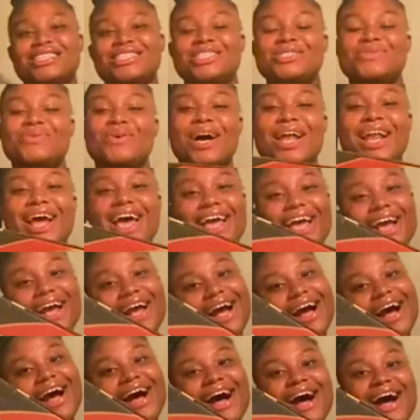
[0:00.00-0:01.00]
is what I
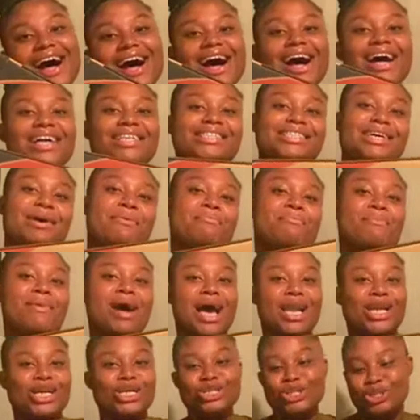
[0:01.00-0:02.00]
got, a
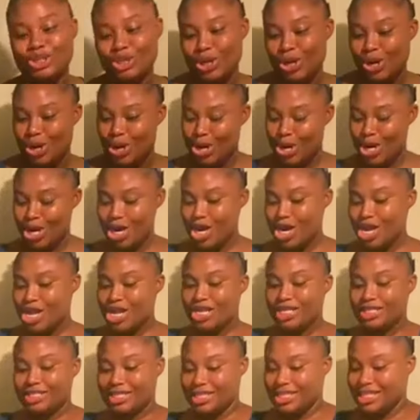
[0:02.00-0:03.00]
monitor.
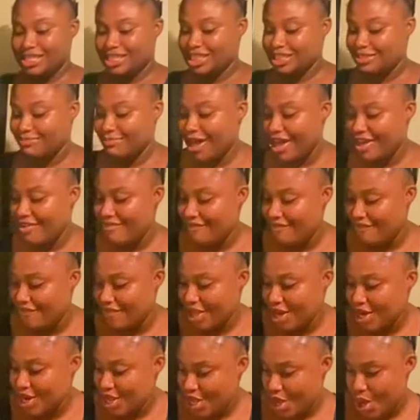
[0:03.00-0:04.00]
So this is my
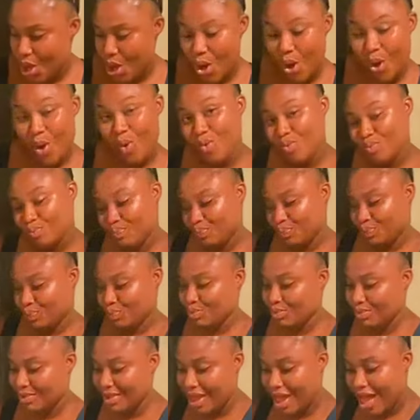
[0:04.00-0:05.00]
video
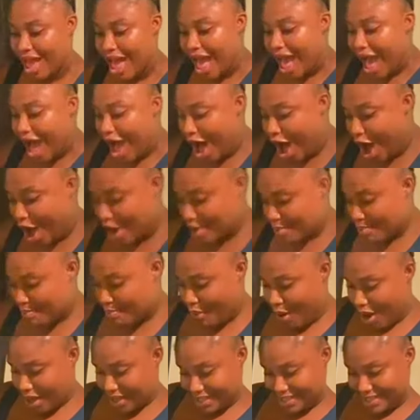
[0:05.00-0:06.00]

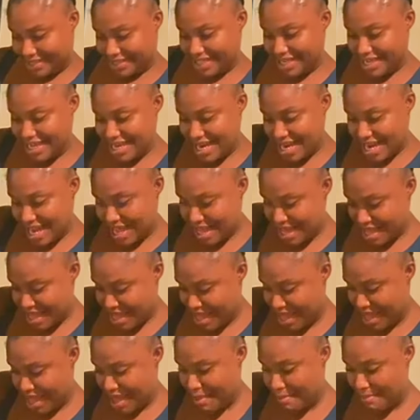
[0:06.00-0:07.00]
unboxing
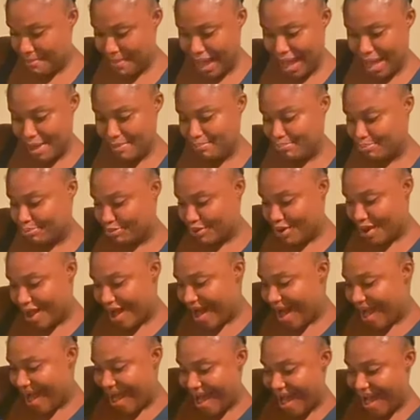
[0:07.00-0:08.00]
my
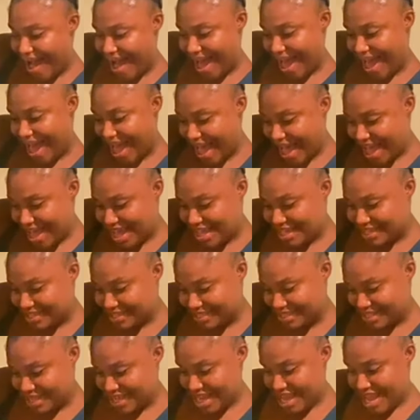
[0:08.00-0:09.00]

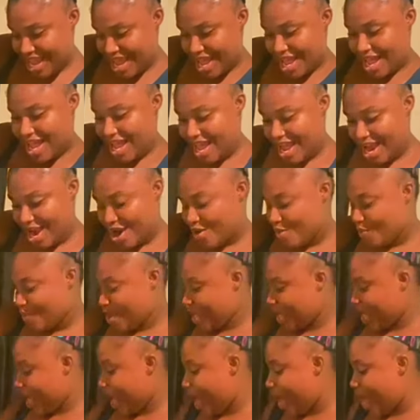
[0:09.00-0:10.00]
prize. Here
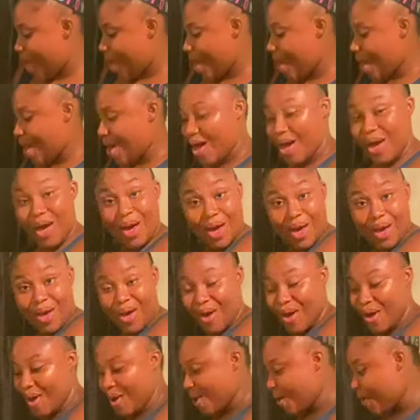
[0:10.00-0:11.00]
we
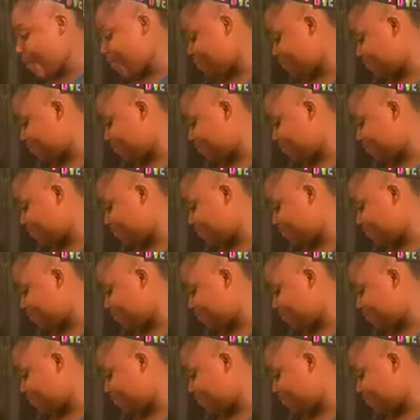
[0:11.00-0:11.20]
go.